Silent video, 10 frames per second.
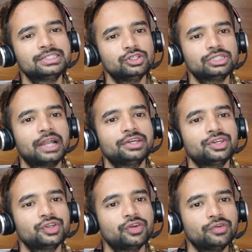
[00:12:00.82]
let's say you start a
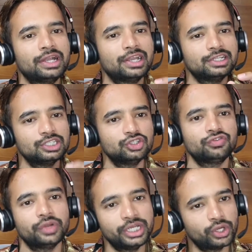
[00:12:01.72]
career at, at the age
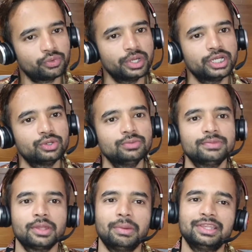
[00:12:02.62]
of 20 or 22.
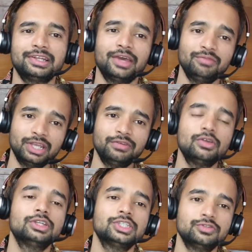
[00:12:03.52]
By the time whenever
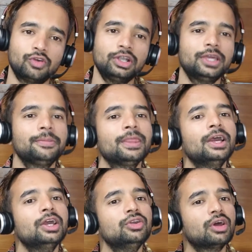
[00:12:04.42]
you're reaching 40,
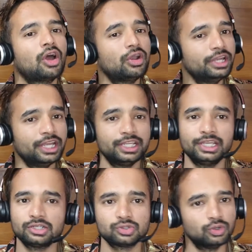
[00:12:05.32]
you are already 18
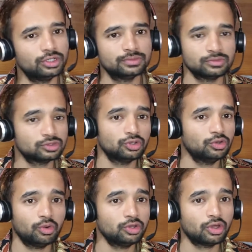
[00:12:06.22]
years old. So
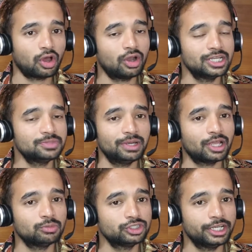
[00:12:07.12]
uh, you're already
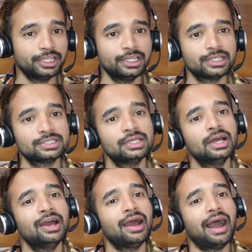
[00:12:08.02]
spent almost 18 years.
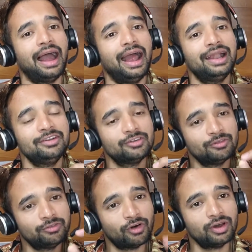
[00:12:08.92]
And
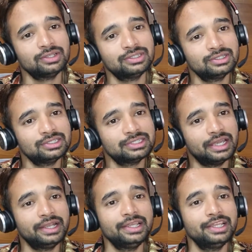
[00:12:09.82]
for the this
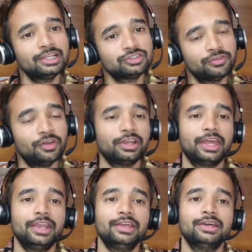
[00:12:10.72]
18 years of your
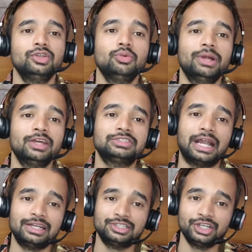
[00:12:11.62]
career, you might have
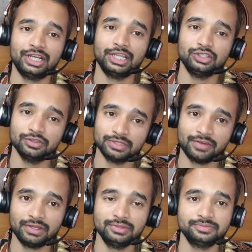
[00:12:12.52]
started studying at the age of
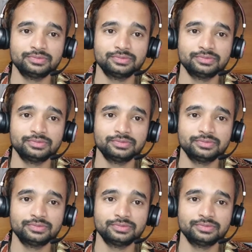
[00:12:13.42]
7